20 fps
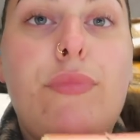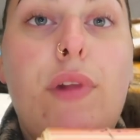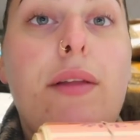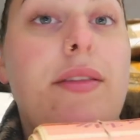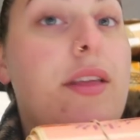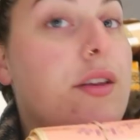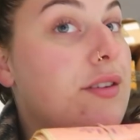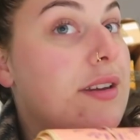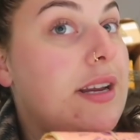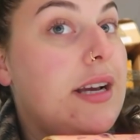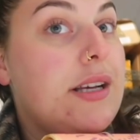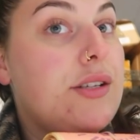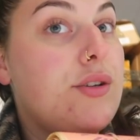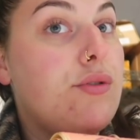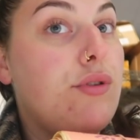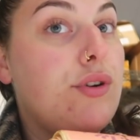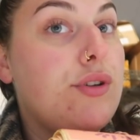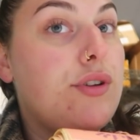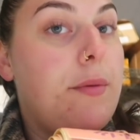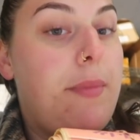The stickers are
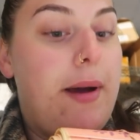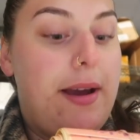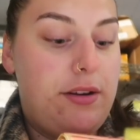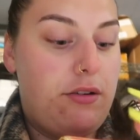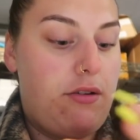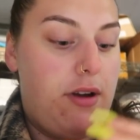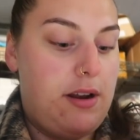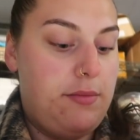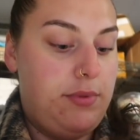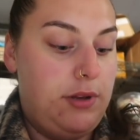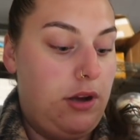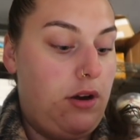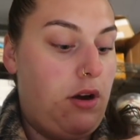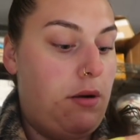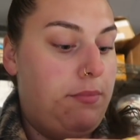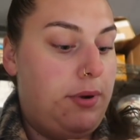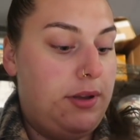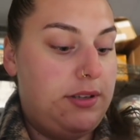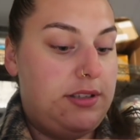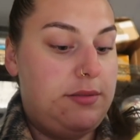also biodegradable and
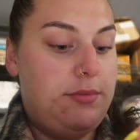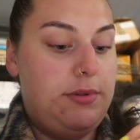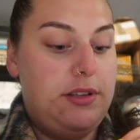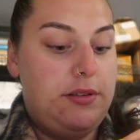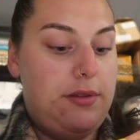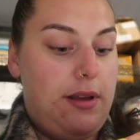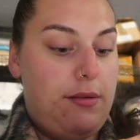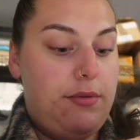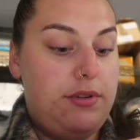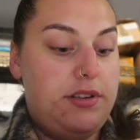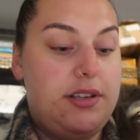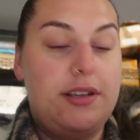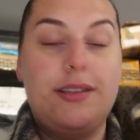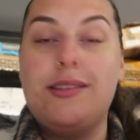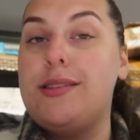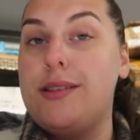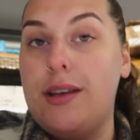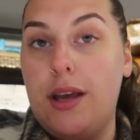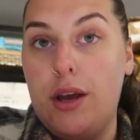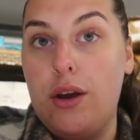compostable as well, which
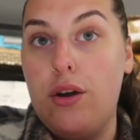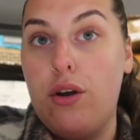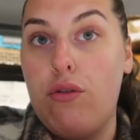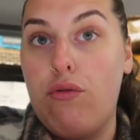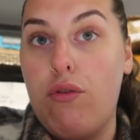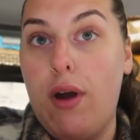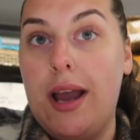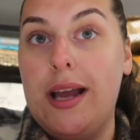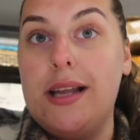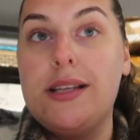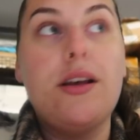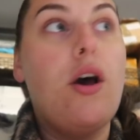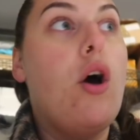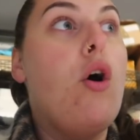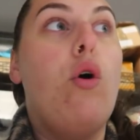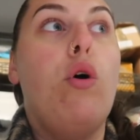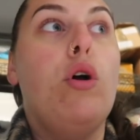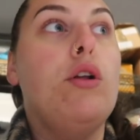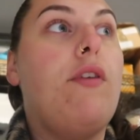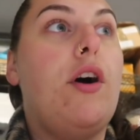is great.
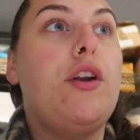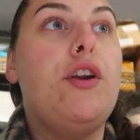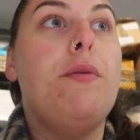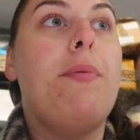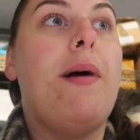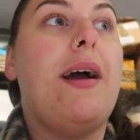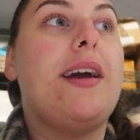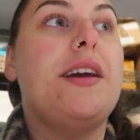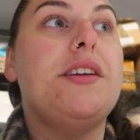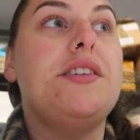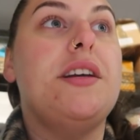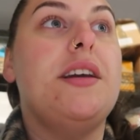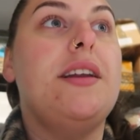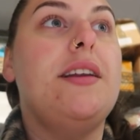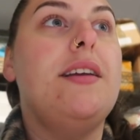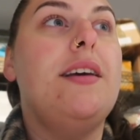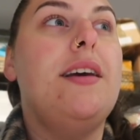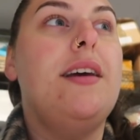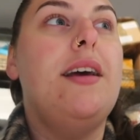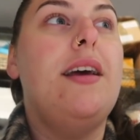All of our new
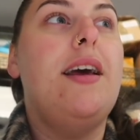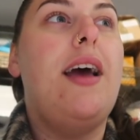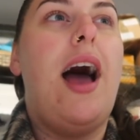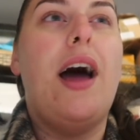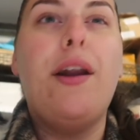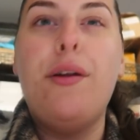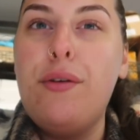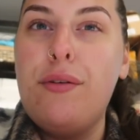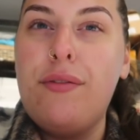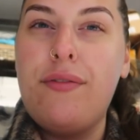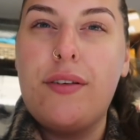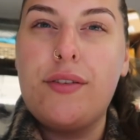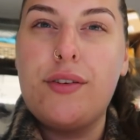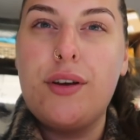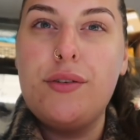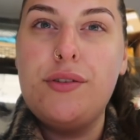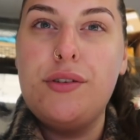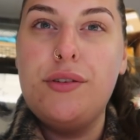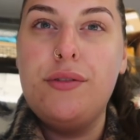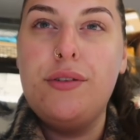packaging, I don't know if I
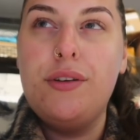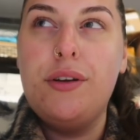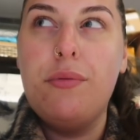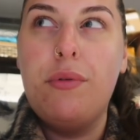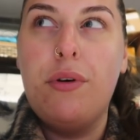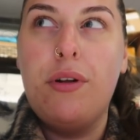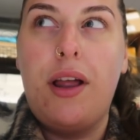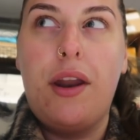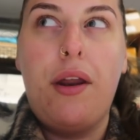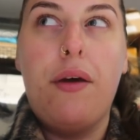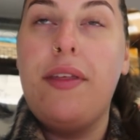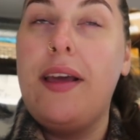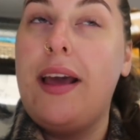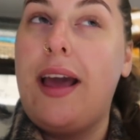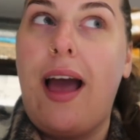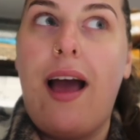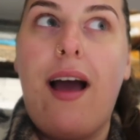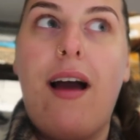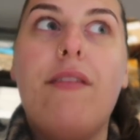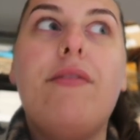showed you all, I don't think
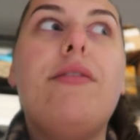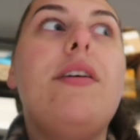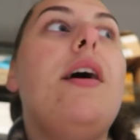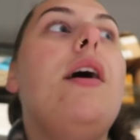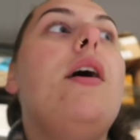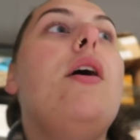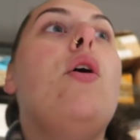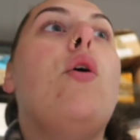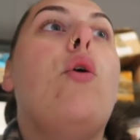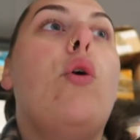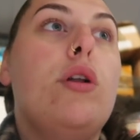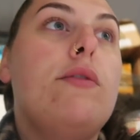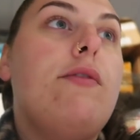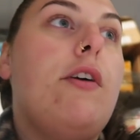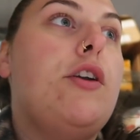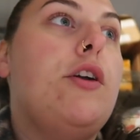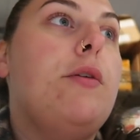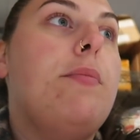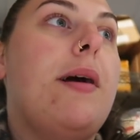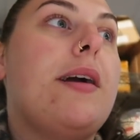I have, all of
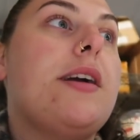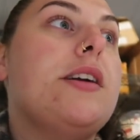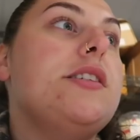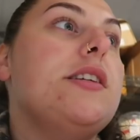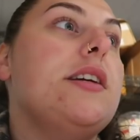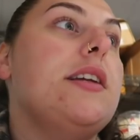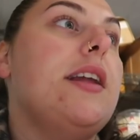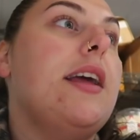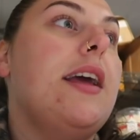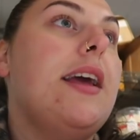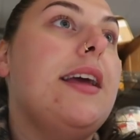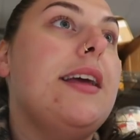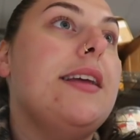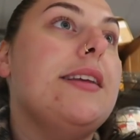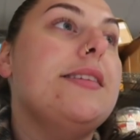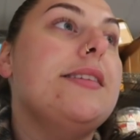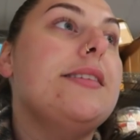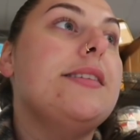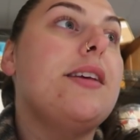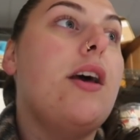our new packaging
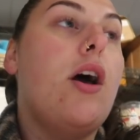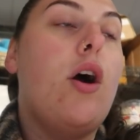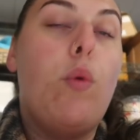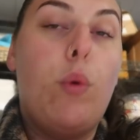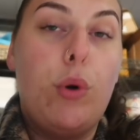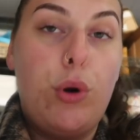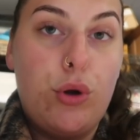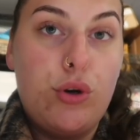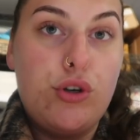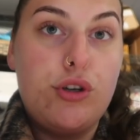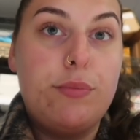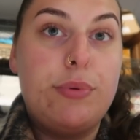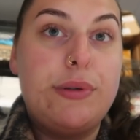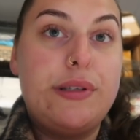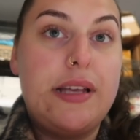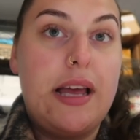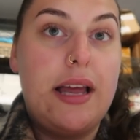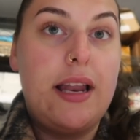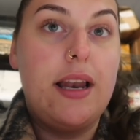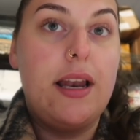is
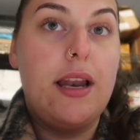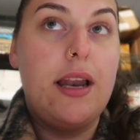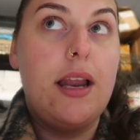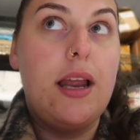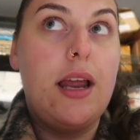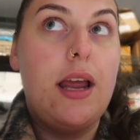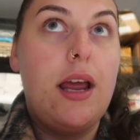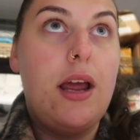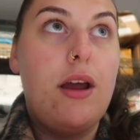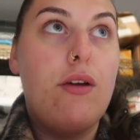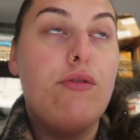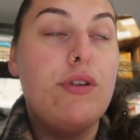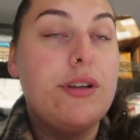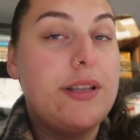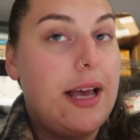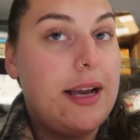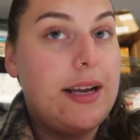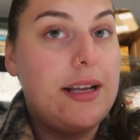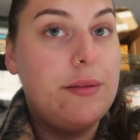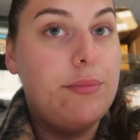100%
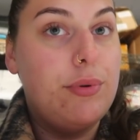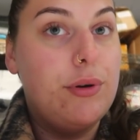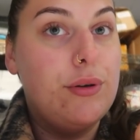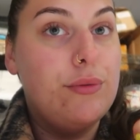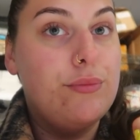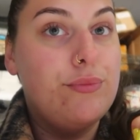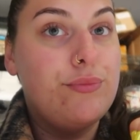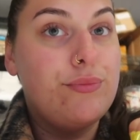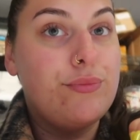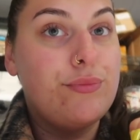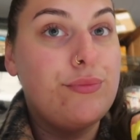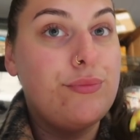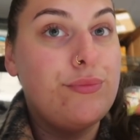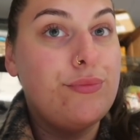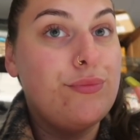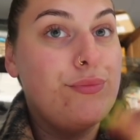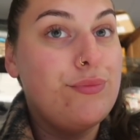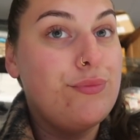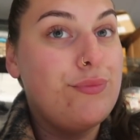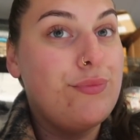recyclable
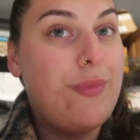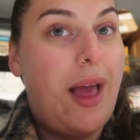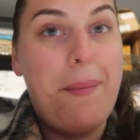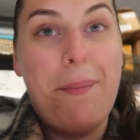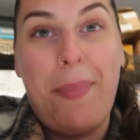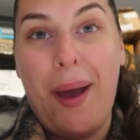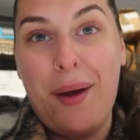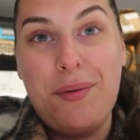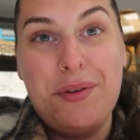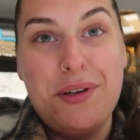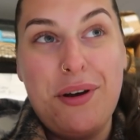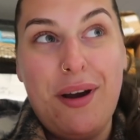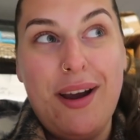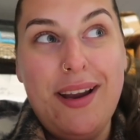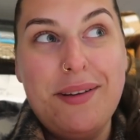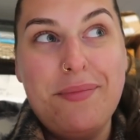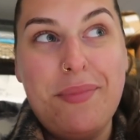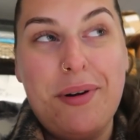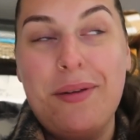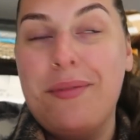and
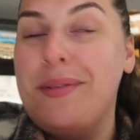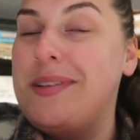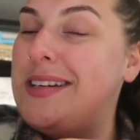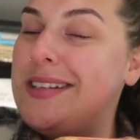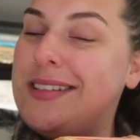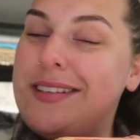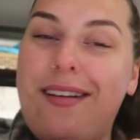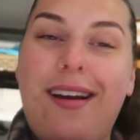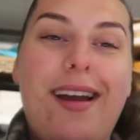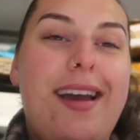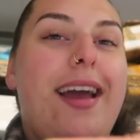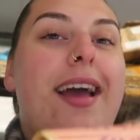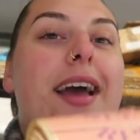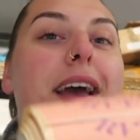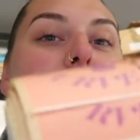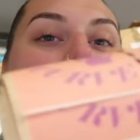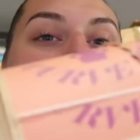biodegradable, which is great.